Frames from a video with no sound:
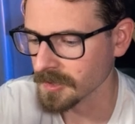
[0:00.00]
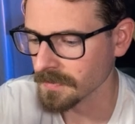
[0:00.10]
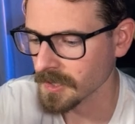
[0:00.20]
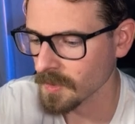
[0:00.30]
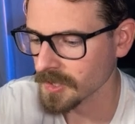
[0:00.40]
So
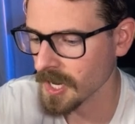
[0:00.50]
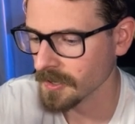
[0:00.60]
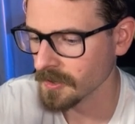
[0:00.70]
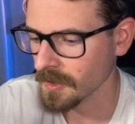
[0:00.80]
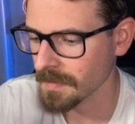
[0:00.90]
if I do a
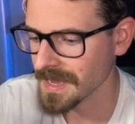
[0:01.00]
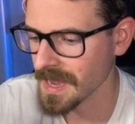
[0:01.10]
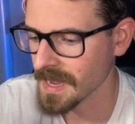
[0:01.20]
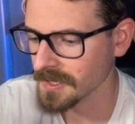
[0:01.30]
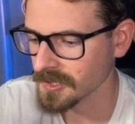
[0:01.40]
Docker
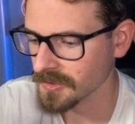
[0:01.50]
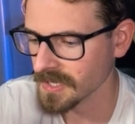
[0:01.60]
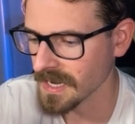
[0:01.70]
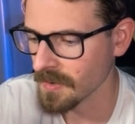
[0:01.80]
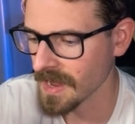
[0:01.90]
PS, you'll
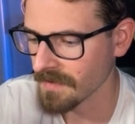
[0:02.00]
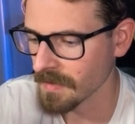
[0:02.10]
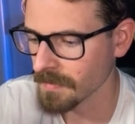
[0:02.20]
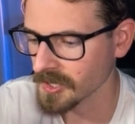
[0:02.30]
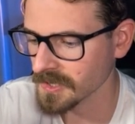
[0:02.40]
see now I have a
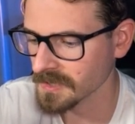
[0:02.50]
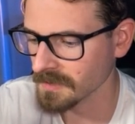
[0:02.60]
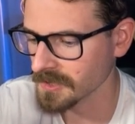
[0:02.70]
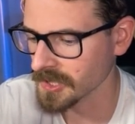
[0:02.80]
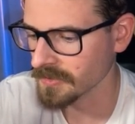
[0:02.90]
bunch of
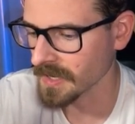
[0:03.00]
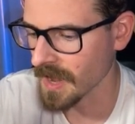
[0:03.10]
services running.